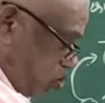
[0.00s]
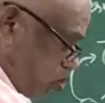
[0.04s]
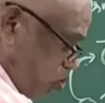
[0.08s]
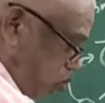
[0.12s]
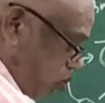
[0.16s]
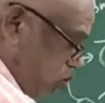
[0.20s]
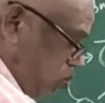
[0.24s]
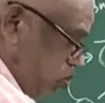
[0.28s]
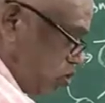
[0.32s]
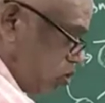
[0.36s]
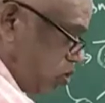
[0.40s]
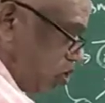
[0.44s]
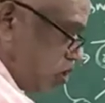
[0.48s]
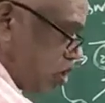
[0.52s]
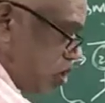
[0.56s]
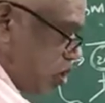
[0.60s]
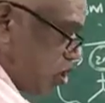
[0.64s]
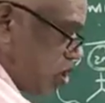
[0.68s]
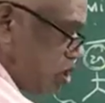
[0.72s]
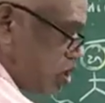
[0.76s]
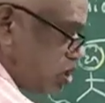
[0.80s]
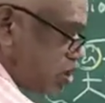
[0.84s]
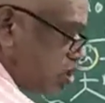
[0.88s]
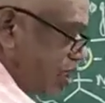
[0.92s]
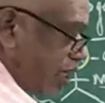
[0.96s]
two?
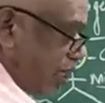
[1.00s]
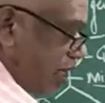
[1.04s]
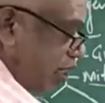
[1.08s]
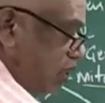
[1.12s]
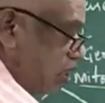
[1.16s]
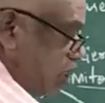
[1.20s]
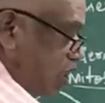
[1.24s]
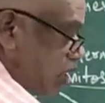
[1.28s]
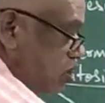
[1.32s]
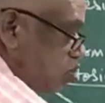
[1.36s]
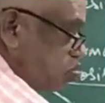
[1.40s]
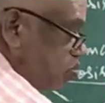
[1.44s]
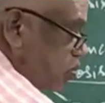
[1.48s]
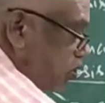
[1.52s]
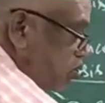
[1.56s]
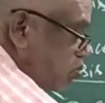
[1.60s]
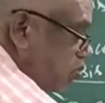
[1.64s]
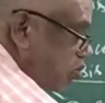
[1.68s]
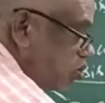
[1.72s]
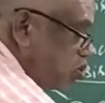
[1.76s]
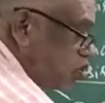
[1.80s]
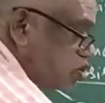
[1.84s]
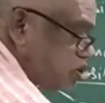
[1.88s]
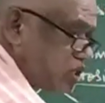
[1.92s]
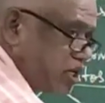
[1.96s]
Secondary
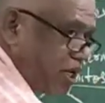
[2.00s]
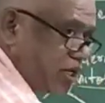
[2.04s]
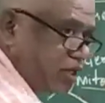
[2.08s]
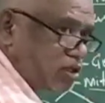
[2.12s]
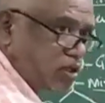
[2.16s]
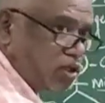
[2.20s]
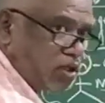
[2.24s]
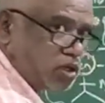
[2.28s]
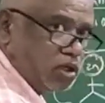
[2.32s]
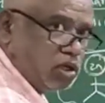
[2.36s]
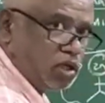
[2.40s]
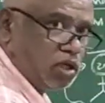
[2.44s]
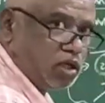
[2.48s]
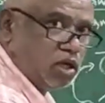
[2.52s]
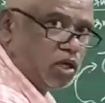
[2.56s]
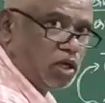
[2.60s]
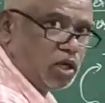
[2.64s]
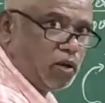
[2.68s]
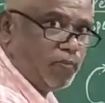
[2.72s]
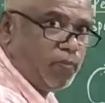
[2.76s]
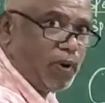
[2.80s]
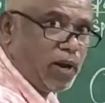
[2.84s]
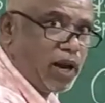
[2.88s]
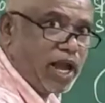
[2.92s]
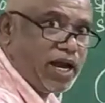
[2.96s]
spermatocyte.
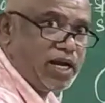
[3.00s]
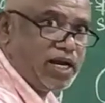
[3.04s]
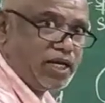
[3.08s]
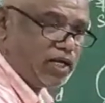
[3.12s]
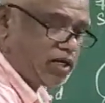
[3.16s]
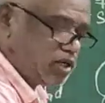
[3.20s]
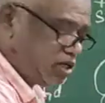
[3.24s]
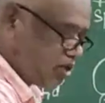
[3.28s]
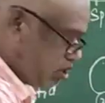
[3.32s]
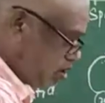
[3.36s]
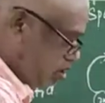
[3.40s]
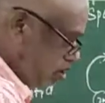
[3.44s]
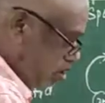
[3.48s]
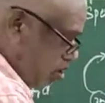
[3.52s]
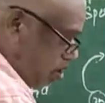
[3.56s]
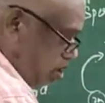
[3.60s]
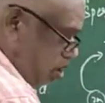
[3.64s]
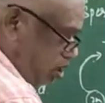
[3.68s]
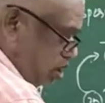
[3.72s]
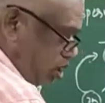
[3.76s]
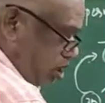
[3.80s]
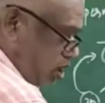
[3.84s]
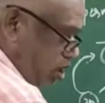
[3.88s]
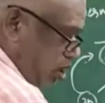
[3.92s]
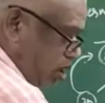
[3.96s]
Ploidy.
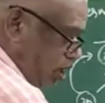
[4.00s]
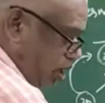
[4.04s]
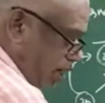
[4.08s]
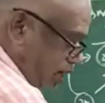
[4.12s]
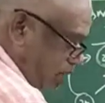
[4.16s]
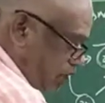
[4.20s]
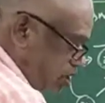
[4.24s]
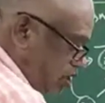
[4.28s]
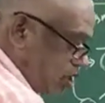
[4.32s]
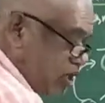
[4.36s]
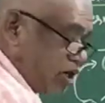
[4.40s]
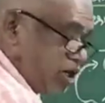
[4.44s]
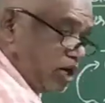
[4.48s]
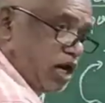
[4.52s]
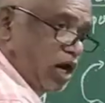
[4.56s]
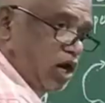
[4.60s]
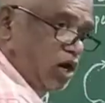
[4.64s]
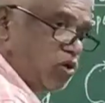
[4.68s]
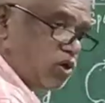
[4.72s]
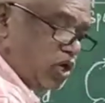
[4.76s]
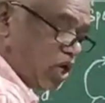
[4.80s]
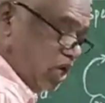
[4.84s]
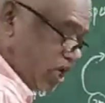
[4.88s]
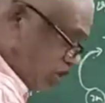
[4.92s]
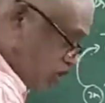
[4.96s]
Right.
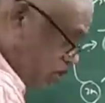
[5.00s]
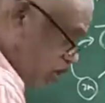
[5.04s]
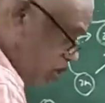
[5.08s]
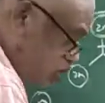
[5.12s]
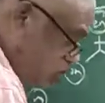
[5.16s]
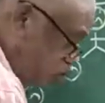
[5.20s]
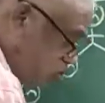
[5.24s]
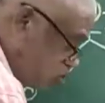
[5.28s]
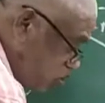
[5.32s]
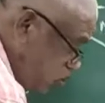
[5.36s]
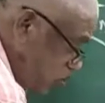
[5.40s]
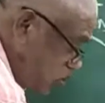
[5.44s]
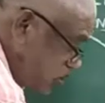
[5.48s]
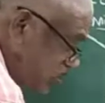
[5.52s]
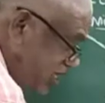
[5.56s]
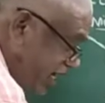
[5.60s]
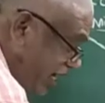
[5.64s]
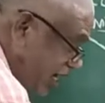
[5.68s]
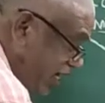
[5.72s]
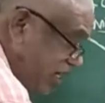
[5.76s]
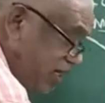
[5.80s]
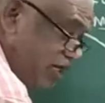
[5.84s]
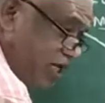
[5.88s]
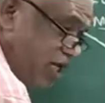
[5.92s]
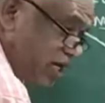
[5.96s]
Now these two
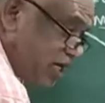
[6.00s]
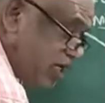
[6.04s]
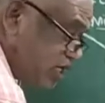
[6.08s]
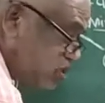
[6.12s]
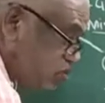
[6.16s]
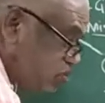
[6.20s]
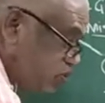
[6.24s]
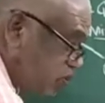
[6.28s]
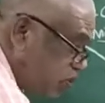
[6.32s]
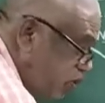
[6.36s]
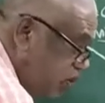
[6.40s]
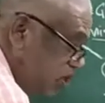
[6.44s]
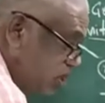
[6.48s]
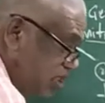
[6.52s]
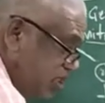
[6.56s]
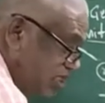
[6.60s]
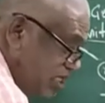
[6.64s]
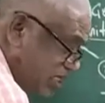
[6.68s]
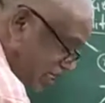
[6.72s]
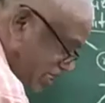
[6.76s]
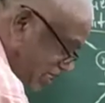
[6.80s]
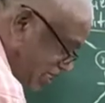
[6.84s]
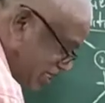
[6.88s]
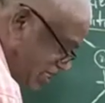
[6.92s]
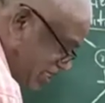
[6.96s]
secondary
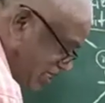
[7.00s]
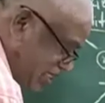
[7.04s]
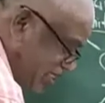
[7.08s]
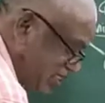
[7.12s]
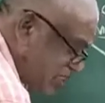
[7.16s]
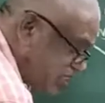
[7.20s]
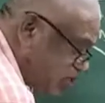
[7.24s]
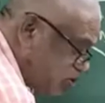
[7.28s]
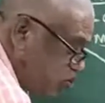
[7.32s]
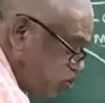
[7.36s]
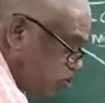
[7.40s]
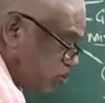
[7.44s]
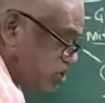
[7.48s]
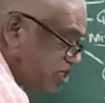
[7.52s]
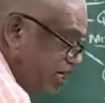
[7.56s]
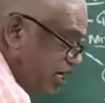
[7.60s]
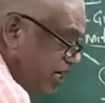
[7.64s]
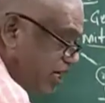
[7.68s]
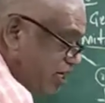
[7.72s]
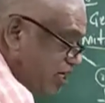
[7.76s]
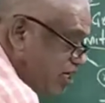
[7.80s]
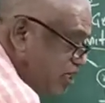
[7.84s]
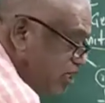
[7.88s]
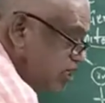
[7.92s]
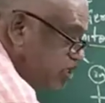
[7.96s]

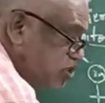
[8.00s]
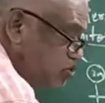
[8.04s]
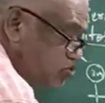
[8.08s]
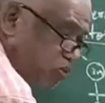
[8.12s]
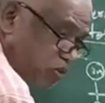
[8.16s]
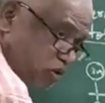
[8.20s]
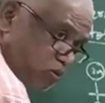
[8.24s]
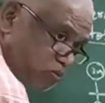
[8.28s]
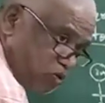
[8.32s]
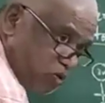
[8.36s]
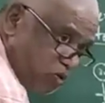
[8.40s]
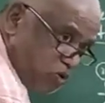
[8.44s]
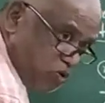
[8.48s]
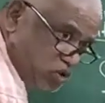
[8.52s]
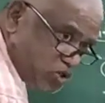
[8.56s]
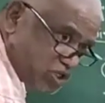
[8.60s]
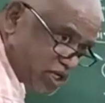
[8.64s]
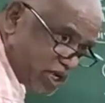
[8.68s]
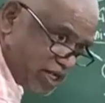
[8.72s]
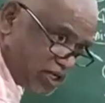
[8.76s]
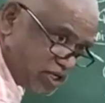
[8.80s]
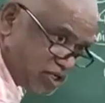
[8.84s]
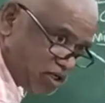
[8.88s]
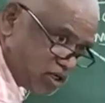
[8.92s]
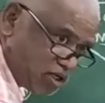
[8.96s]

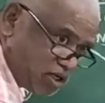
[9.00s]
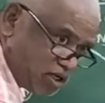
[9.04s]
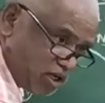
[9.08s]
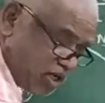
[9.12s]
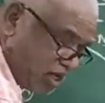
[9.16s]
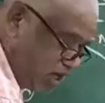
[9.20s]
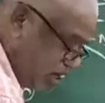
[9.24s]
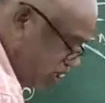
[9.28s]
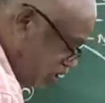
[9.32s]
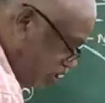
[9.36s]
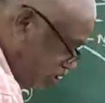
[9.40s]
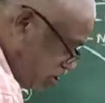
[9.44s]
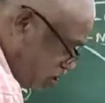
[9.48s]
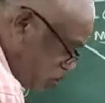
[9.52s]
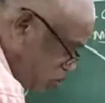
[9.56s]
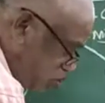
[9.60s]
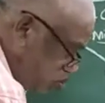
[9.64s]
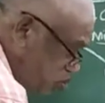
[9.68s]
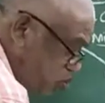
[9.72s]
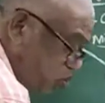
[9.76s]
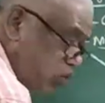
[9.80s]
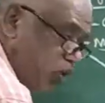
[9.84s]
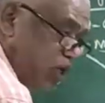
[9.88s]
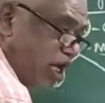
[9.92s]
spermatocyte, these two